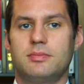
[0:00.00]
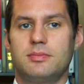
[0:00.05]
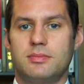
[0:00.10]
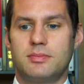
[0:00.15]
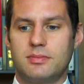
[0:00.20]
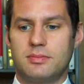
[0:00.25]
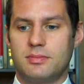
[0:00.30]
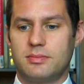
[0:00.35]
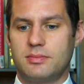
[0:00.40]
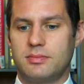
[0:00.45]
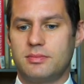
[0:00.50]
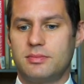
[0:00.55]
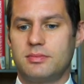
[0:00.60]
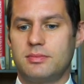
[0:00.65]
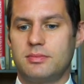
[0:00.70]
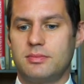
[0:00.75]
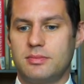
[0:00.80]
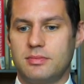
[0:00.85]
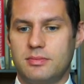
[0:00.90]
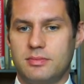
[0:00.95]

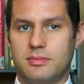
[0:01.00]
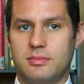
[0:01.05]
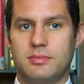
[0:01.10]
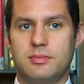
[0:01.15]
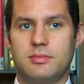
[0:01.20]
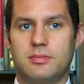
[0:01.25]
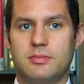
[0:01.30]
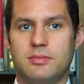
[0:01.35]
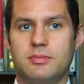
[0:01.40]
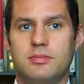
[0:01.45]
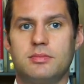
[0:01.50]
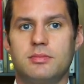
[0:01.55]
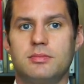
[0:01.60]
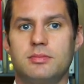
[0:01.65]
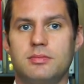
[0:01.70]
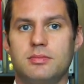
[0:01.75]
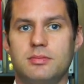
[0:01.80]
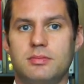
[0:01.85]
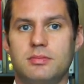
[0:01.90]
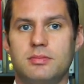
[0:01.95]

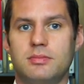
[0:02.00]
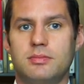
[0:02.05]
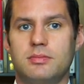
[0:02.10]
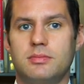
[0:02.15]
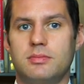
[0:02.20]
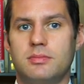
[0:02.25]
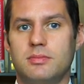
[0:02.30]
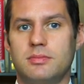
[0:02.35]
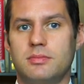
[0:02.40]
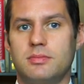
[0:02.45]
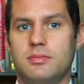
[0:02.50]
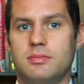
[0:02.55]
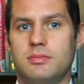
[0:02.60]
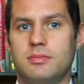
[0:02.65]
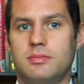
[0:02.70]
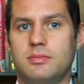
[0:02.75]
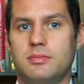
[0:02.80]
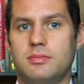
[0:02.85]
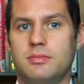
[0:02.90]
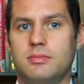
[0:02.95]

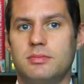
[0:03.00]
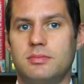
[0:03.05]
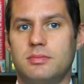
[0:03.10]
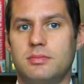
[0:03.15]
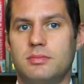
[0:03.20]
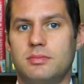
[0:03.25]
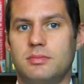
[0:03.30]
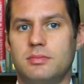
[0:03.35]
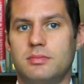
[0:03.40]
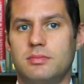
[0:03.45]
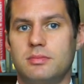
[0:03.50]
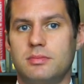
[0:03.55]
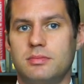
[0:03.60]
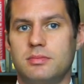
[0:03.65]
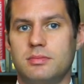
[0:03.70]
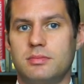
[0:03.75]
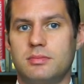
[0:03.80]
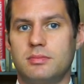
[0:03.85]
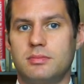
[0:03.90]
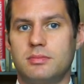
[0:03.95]

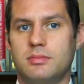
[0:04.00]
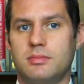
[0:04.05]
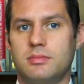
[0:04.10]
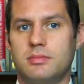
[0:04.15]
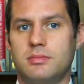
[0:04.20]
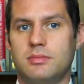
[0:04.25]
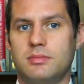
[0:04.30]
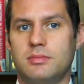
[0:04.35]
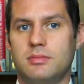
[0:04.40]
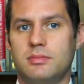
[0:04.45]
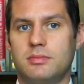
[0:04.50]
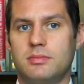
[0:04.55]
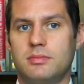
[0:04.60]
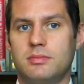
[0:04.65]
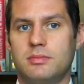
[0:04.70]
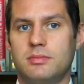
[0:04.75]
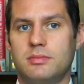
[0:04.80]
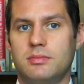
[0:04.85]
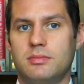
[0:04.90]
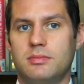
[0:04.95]

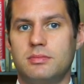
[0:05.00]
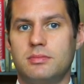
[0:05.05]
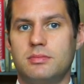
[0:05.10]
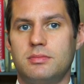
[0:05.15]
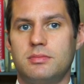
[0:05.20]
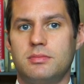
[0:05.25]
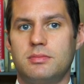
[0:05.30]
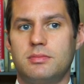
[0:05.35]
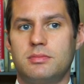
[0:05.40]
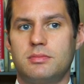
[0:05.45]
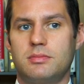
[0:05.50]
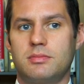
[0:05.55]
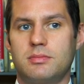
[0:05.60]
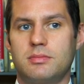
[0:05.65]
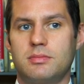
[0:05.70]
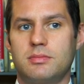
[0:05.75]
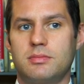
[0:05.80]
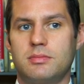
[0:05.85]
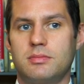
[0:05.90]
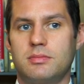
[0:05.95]

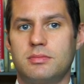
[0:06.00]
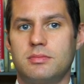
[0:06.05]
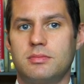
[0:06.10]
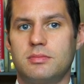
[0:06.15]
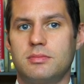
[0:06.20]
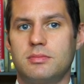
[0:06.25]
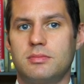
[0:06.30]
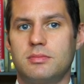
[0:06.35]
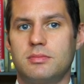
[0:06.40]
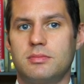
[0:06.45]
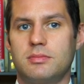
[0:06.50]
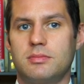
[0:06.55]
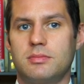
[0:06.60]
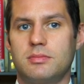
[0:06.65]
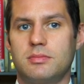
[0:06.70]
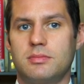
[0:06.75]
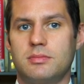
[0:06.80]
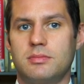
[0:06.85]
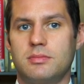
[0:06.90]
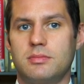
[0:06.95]

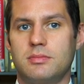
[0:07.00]
[no speech]